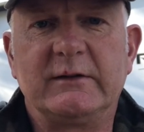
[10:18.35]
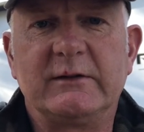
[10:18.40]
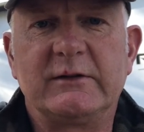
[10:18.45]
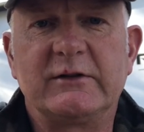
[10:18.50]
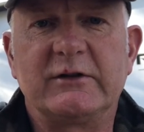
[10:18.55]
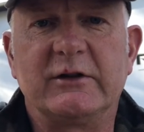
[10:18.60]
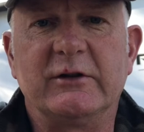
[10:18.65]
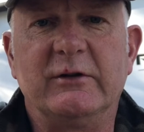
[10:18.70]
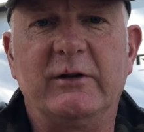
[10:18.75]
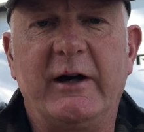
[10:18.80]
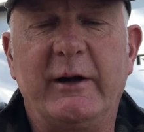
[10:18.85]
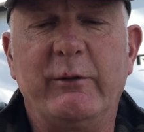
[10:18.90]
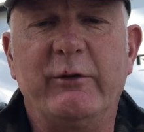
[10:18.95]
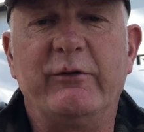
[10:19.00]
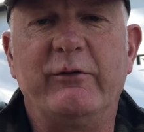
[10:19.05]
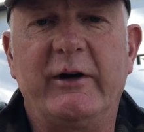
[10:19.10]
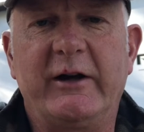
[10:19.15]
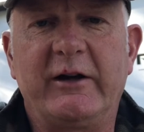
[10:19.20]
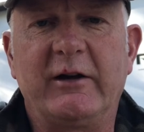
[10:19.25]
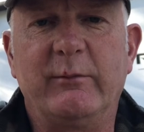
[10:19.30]
So I
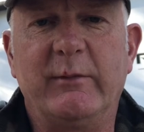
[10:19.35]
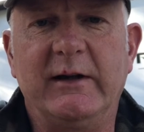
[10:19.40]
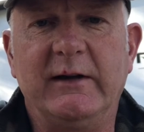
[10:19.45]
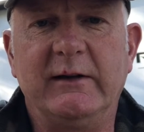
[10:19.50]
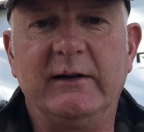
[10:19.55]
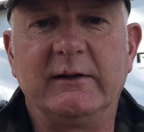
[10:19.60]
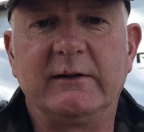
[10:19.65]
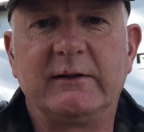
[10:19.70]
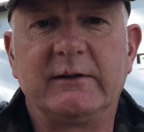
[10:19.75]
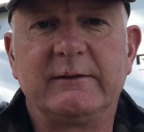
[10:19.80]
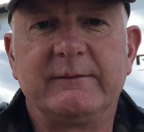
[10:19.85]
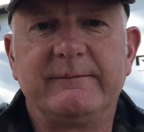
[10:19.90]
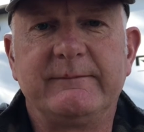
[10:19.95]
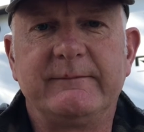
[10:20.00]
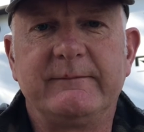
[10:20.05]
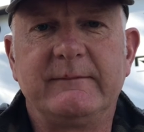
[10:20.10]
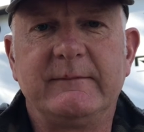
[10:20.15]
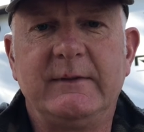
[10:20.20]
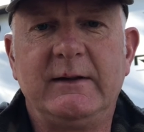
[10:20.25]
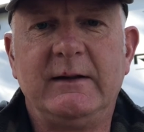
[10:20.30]
would recommend it.
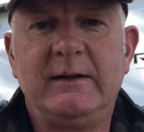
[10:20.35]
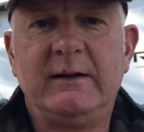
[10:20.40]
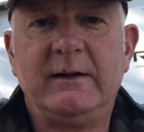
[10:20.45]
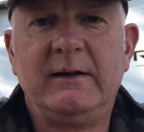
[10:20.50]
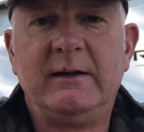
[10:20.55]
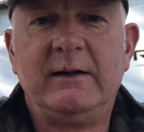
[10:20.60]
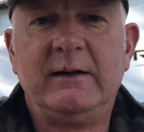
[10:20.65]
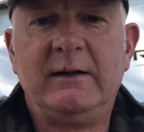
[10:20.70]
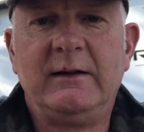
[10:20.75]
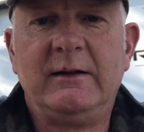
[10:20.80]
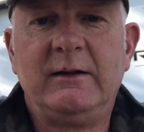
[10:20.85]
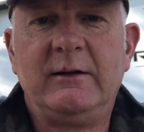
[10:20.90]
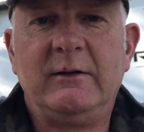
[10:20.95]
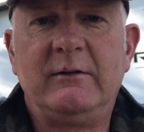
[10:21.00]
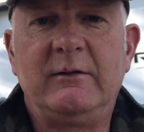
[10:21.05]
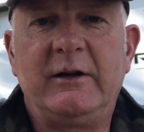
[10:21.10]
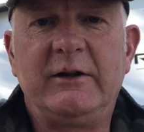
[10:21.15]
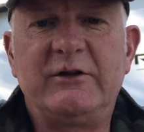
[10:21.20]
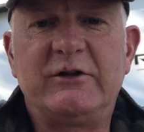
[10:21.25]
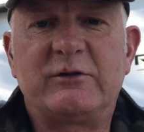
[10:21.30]

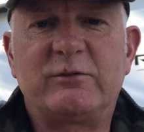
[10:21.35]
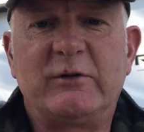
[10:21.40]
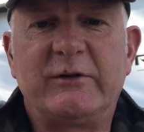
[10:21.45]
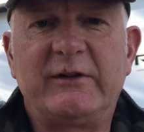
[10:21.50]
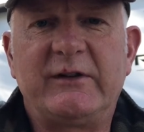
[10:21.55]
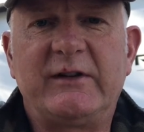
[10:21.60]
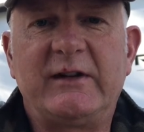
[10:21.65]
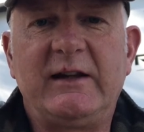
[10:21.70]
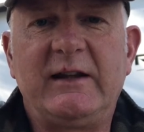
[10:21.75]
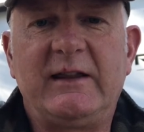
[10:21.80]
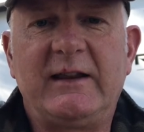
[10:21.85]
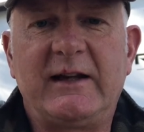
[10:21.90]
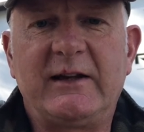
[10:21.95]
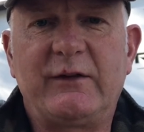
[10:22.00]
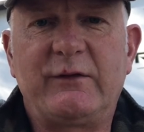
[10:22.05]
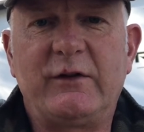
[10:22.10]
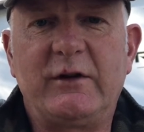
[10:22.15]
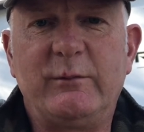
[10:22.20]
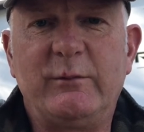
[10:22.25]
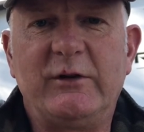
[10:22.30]
I just want to say
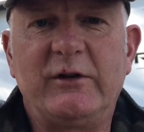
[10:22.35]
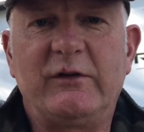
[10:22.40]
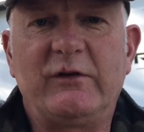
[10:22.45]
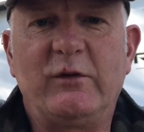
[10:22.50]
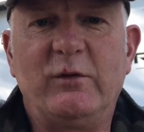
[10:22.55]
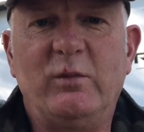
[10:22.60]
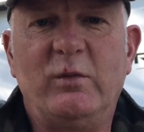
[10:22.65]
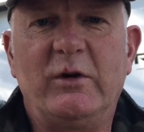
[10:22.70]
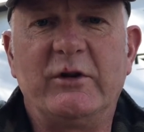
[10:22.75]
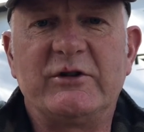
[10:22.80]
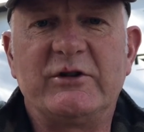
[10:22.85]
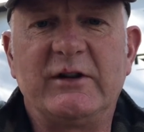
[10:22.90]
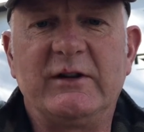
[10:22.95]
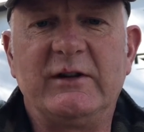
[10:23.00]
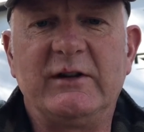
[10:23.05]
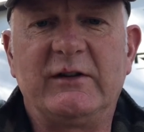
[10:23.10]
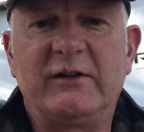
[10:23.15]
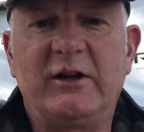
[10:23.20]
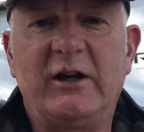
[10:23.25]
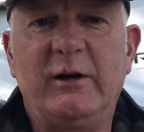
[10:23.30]
thanks very much for watching
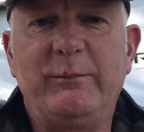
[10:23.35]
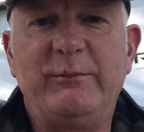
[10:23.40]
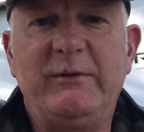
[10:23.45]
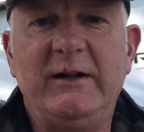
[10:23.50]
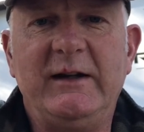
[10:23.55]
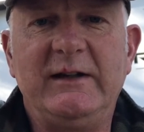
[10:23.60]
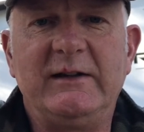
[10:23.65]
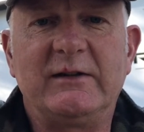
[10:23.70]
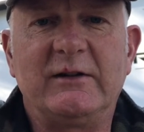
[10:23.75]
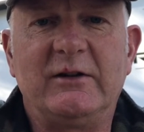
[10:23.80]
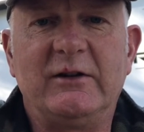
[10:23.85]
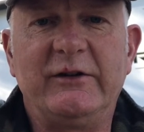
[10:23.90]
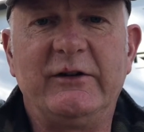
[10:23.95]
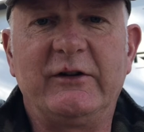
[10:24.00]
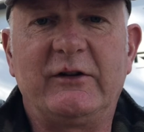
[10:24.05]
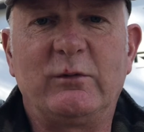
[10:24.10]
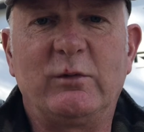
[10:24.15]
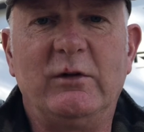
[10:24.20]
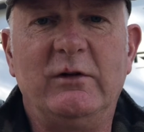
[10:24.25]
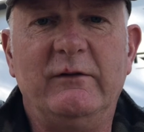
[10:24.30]
this update on the
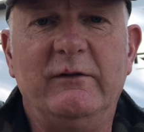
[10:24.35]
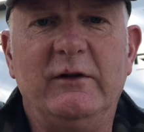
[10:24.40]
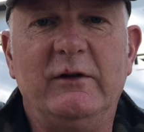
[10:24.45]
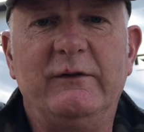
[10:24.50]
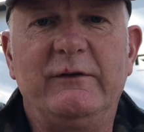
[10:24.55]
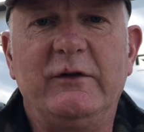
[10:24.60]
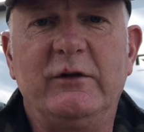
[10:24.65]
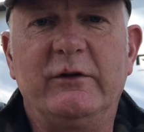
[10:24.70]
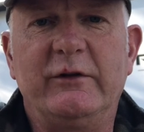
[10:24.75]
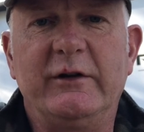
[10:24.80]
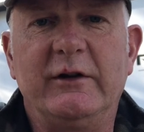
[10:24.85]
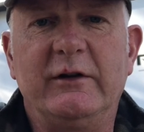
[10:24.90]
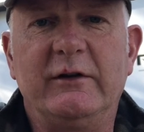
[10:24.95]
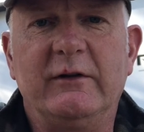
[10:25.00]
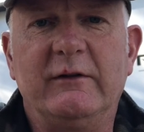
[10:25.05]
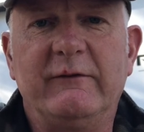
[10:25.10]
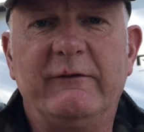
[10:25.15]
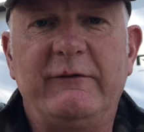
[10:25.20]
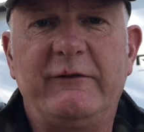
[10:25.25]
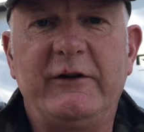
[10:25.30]
12 volt Furrion
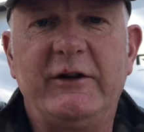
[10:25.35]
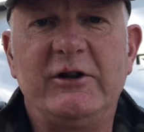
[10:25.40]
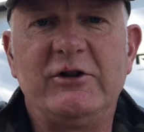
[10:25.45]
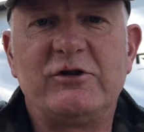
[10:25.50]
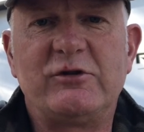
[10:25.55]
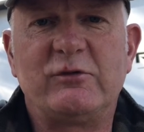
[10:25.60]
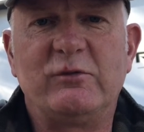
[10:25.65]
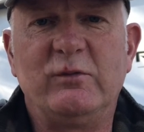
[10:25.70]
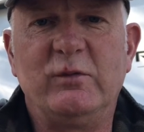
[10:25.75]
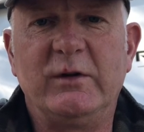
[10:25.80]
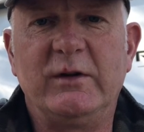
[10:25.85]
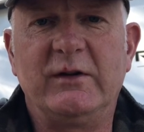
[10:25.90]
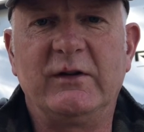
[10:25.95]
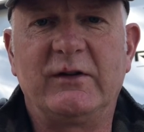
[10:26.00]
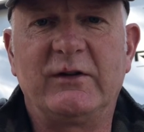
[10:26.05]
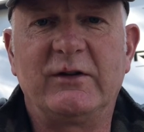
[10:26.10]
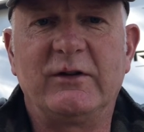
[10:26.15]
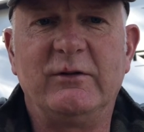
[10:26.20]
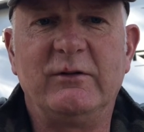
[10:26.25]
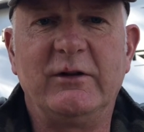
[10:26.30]
fridge with the
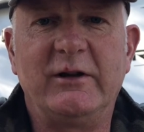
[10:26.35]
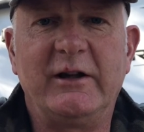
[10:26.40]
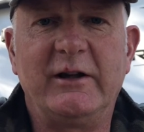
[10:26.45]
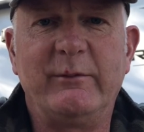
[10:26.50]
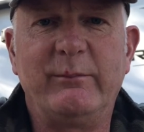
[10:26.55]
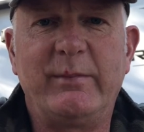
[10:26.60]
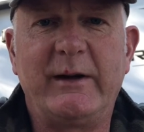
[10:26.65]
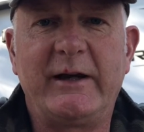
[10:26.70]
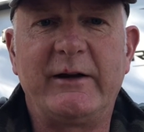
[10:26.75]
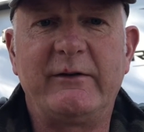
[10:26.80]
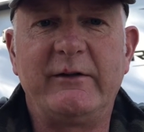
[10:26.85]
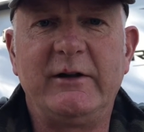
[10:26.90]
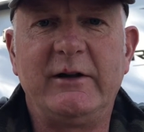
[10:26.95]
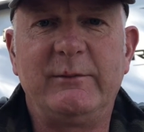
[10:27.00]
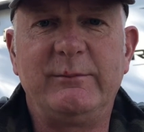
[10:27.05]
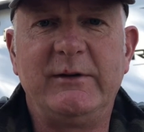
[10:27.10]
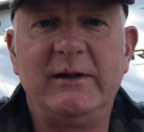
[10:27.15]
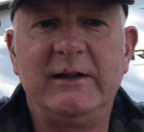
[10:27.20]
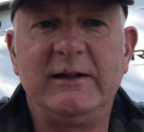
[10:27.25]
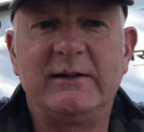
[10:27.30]
solar and battery
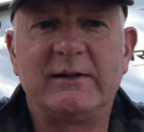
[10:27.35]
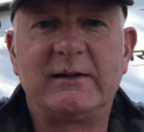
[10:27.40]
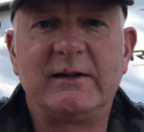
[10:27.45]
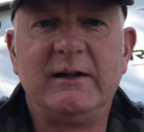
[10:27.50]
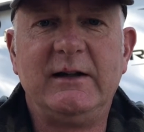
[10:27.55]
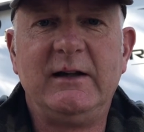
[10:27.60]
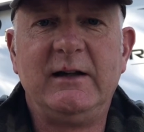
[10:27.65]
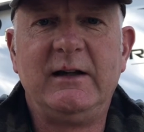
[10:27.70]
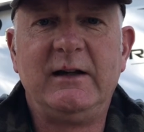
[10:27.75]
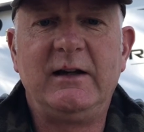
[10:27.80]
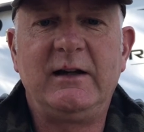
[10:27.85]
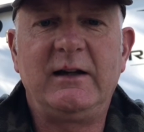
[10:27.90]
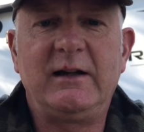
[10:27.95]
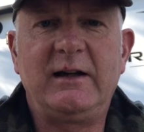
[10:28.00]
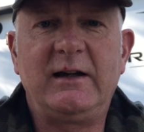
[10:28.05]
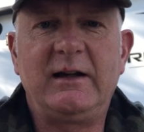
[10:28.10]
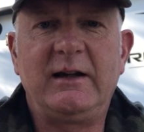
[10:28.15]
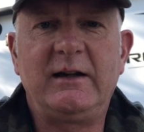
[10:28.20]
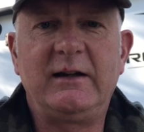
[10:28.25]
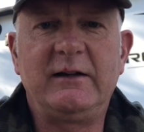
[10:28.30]
update
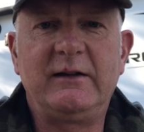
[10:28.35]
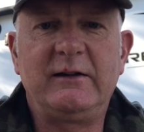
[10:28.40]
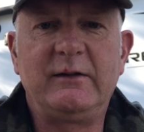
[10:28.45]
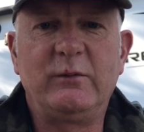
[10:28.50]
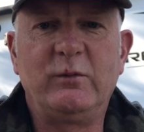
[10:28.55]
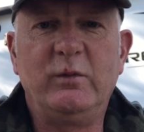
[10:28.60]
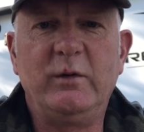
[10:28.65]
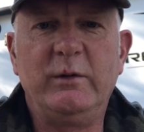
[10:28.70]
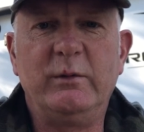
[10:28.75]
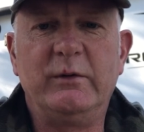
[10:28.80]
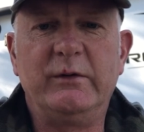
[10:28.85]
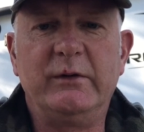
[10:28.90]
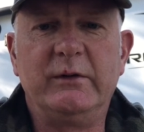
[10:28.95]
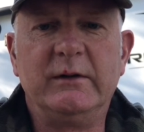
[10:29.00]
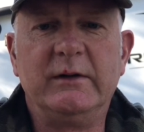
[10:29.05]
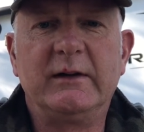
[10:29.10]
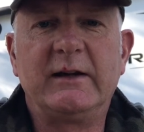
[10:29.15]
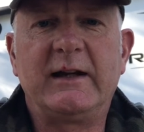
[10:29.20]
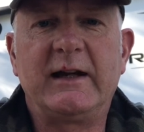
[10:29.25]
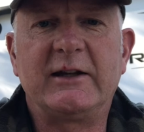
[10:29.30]
and we will
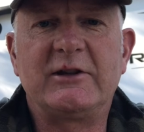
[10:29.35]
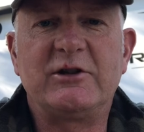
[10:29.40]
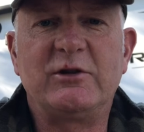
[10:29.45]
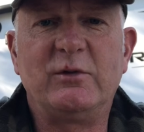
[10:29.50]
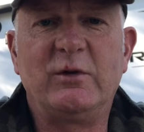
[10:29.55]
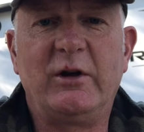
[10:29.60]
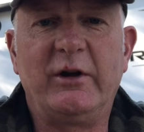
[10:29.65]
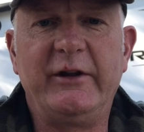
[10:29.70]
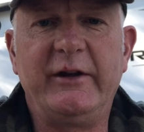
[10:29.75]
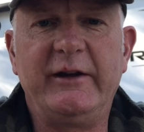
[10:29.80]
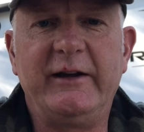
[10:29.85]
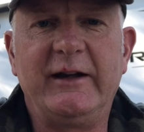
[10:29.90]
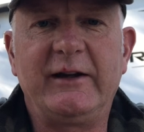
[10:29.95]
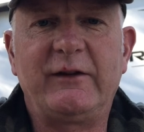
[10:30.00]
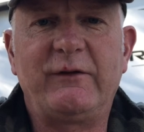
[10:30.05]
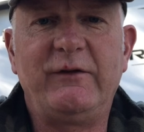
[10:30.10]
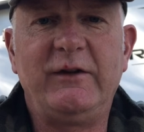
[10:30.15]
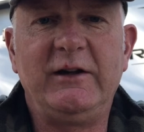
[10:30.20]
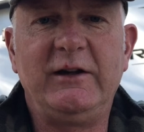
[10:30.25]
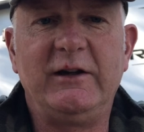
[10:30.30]
catch you on the
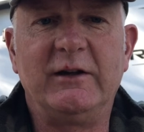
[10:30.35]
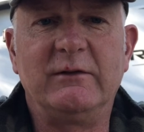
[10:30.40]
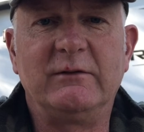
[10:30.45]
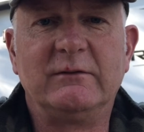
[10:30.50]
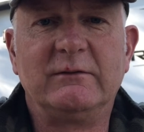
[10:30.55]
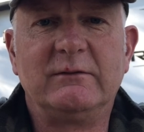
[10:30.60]
next video.